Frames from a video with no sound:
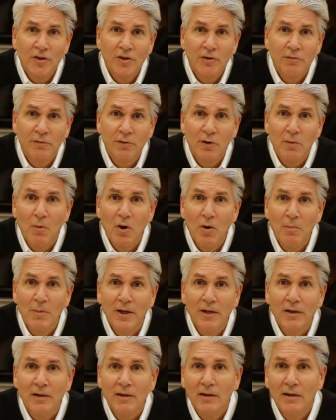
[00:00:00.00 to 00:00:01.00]
to you for a
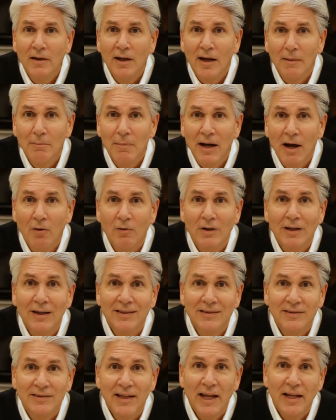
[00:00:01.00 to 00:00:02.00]
moment about
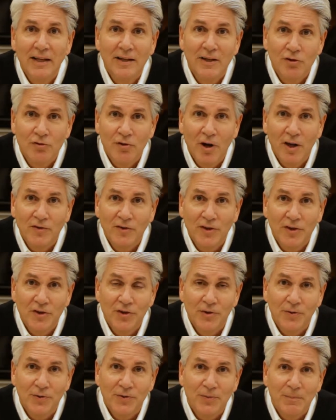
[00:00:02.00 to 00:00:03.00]
estate and trust
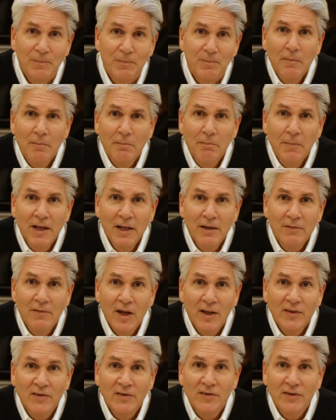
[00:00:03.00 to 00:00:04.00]
issues. Many of
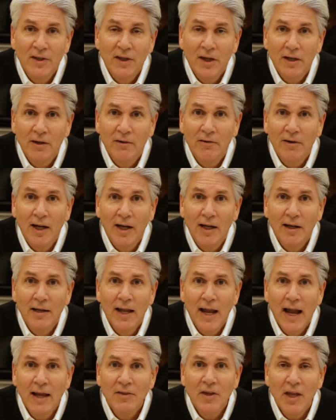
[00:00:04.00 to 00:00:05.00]
us are
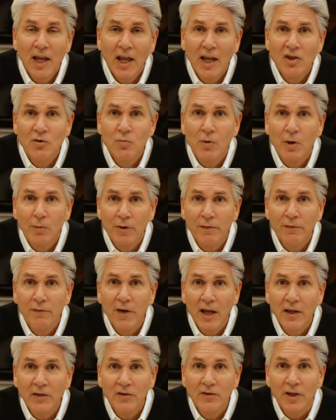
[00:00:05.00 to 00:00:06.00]
at the age where we
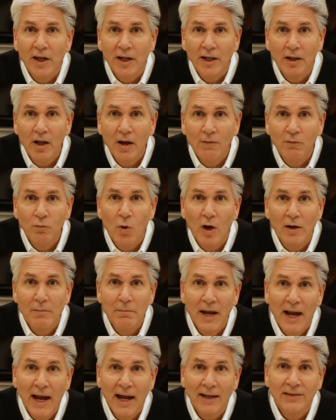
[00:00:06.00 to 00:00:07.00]
face a loved one
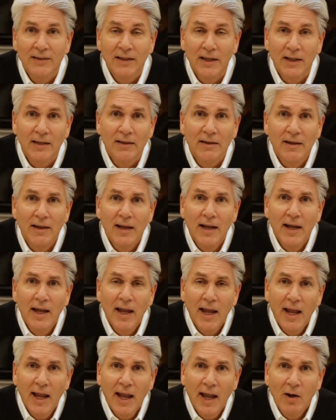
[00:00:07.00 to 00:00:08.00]
passing,
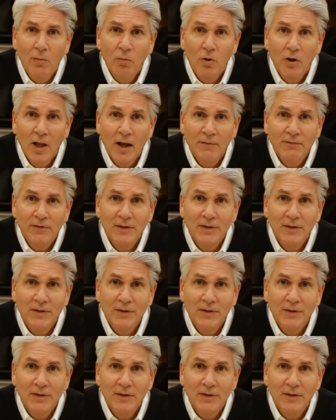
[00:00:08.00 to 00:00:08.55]
and we're left to